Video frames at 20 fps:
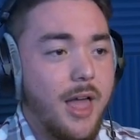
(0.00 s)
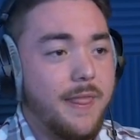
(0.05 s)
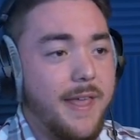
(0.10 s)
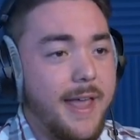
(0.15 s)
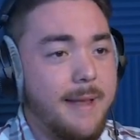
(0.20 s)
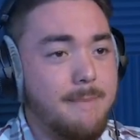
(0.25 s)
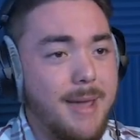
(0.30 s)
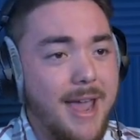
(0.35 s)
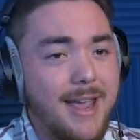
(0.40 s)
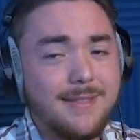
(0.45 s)

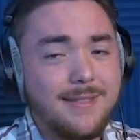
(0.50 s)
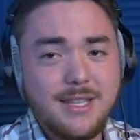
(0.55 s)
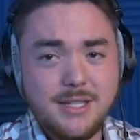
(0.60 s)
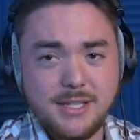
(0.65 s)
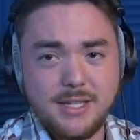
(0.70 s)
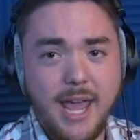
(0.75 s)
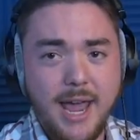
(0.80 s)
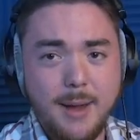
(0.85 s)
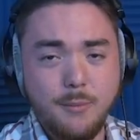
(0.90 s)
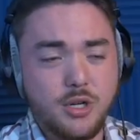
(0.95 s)
They made
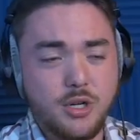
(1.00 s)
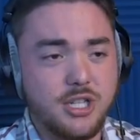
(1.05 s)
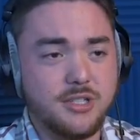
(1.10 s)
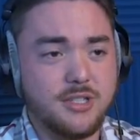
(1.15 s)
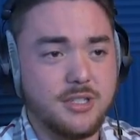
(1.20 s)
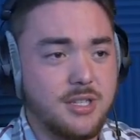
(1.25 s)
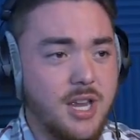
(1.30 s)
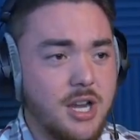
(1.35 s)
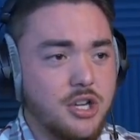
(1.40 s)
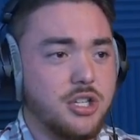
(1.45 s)
this game, which is
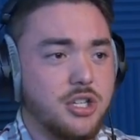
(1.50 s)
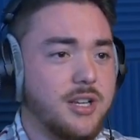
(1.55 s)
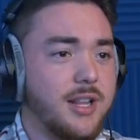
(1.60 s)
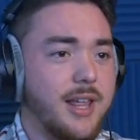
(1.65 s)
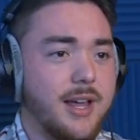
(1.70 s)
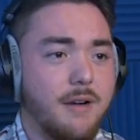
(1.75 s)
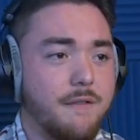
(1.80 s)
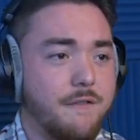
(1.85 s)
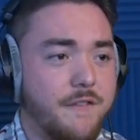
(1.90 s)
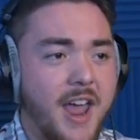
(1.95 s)
essentially
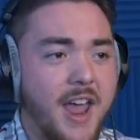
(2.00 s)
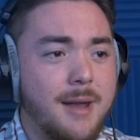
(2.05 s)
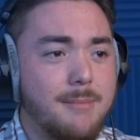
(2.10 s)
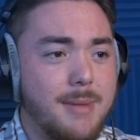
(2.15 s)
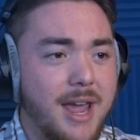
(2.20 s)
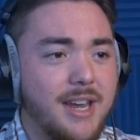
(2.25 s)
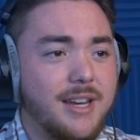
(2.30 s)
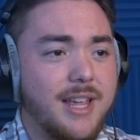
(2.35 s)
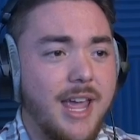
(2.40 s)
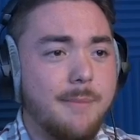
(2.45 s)
like a
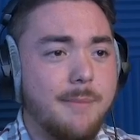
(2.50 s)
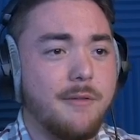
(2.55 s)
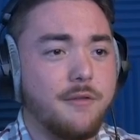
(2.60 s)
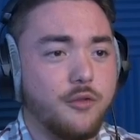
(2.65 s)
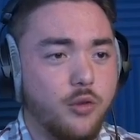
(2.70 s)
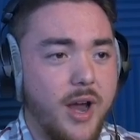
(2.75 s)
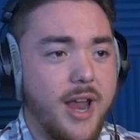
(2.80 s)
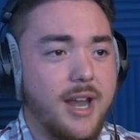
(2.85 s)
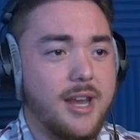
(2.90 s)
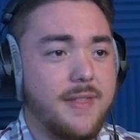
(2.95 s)
fan-made game of
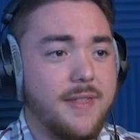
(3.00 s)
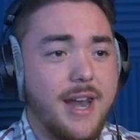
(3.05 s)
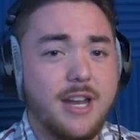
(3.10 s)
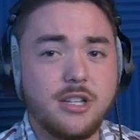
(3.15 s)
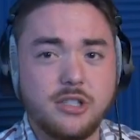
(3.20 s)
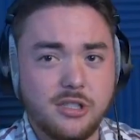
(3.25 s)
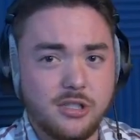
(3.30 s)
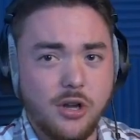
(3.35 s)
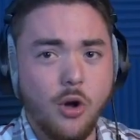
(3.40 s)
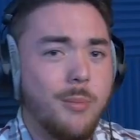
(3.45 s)
Granny that
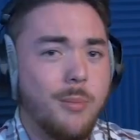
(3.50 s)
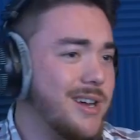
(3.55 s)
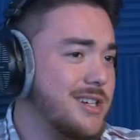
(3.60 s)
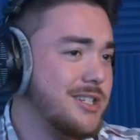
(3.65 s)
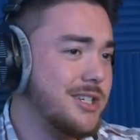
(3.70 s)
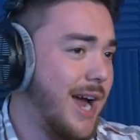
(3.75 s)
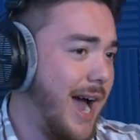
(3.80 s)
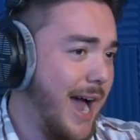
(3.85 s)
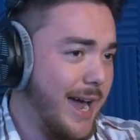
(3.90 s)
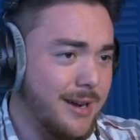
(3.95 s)
has so
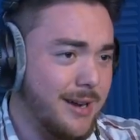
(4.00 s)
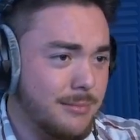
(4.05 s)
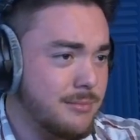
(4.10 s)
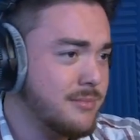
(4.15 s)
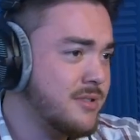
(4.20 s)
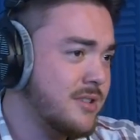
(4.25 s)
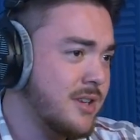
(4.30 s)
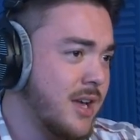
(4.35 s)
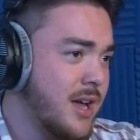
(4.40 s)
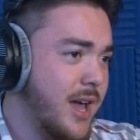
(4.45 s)
much
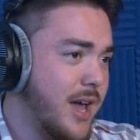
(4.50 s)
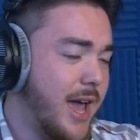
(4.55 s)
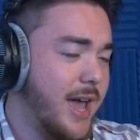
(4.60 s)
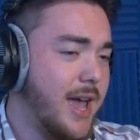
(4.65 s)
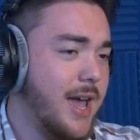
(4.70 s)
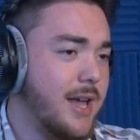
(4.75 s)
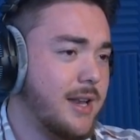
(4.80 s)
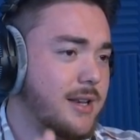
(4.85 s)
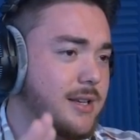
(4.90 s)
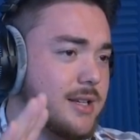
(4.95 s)
items,
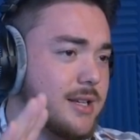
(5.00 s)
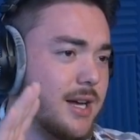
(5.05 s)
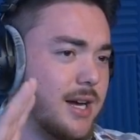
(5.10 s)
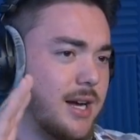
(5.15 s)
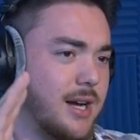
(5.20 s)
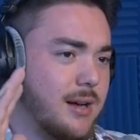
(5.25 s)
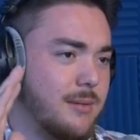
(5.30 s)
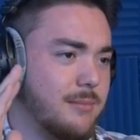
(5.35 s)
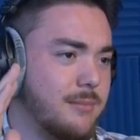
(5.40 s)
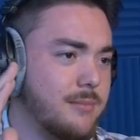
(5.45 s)
and
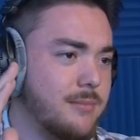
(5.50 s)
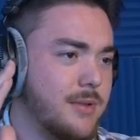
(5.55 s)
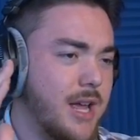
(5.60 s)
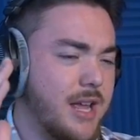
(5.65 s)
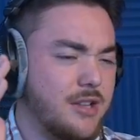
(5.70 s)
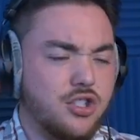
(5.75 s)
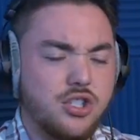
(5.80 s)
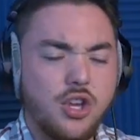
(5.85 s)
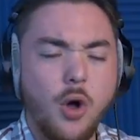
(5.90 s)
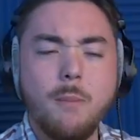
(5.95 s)

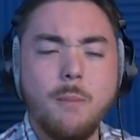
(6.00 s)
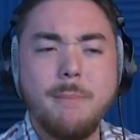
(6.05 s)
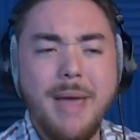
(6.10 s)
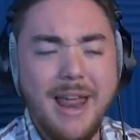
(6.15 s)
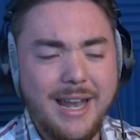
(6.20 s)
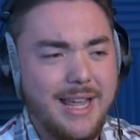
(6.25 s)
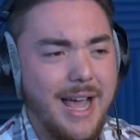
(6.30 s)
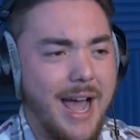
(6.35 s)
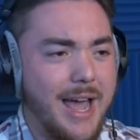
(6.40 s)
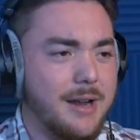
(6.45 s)
so
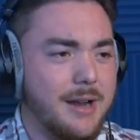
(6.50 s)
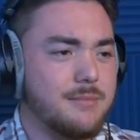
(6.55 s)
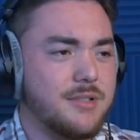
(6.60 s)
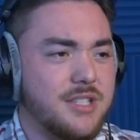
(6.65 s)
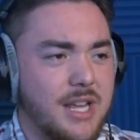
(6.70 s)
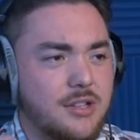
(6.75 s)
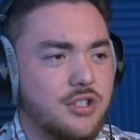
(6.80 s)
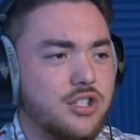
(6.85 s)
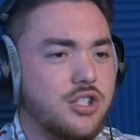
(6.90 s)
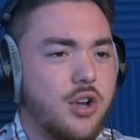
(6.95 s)
many items,
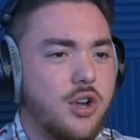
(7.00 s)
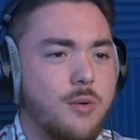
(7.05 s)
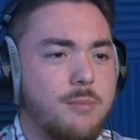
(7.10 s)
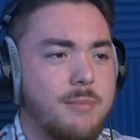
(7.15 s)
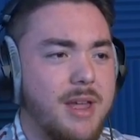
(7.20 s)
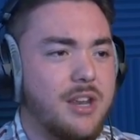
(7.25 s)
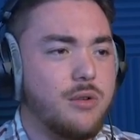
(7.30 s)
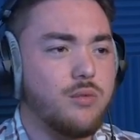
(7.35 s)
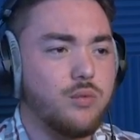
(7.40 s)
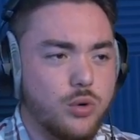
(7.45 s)
and so
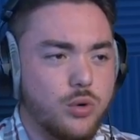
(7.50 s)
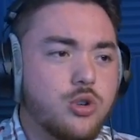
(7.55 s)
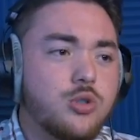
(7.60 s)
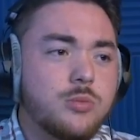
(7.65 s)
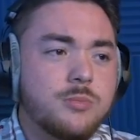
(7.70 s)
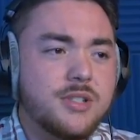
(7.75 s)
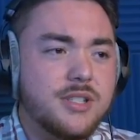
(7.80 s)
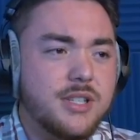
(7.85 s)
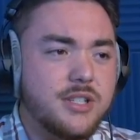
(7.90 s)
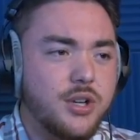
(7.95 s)
many
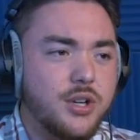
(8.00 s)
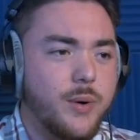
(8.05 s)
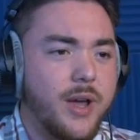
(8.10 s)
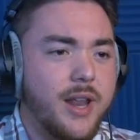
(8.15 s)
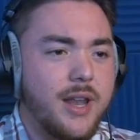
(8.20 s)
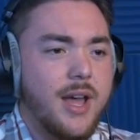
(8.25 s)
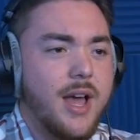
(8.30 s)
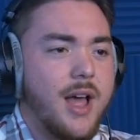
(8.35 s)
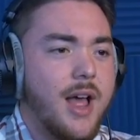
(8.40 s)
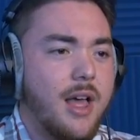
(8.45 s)
rooms to
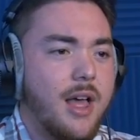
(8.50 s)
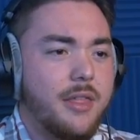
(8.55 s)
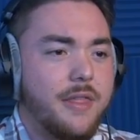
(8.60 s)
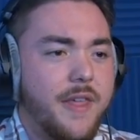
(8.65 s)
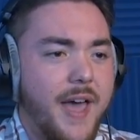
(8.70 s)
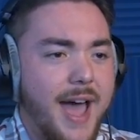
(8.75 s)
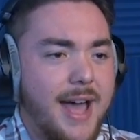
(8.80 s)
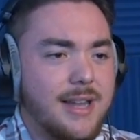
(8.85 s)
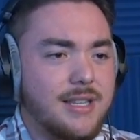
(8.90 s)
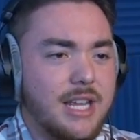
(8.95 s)
it,
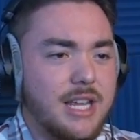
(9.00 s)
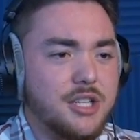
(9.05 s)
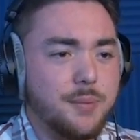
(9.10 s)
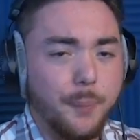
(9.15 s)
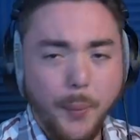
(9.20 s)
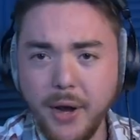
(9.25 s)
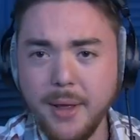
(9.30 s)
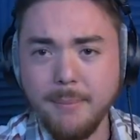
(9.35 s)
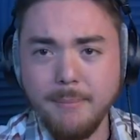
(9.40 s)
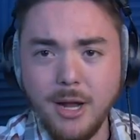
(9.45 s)
that it's
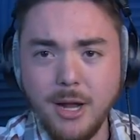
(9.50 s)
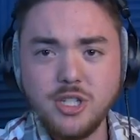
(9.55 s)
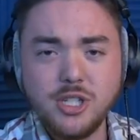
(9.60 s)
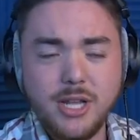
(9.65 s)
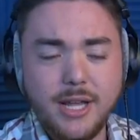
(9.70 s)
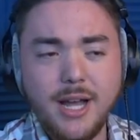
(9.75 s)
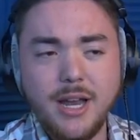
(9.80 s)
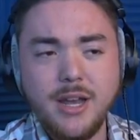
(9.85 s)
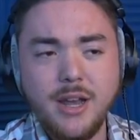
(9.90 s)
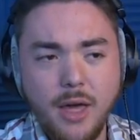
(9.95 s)
pretty much
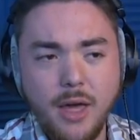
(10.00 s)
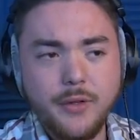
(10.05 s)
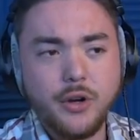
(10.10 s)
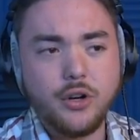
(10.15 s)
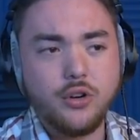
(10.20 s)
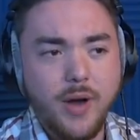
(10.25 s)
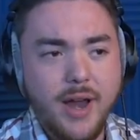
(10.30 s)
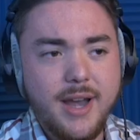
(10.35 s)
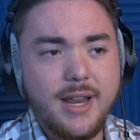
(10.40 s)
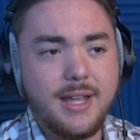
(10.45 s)
like another
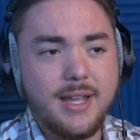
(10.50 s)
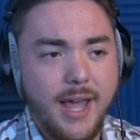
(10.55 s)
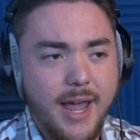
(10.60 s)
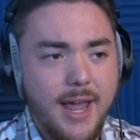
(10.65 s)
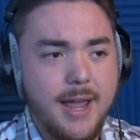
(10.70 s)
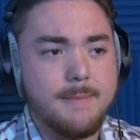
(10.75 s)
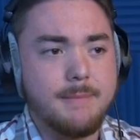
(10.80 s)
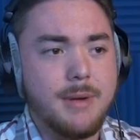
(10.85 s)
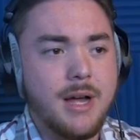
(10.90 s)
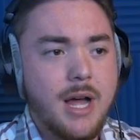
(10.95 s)
Granny
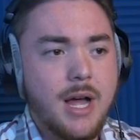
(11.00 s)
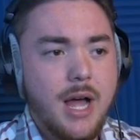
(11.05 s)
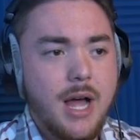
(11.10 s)
game.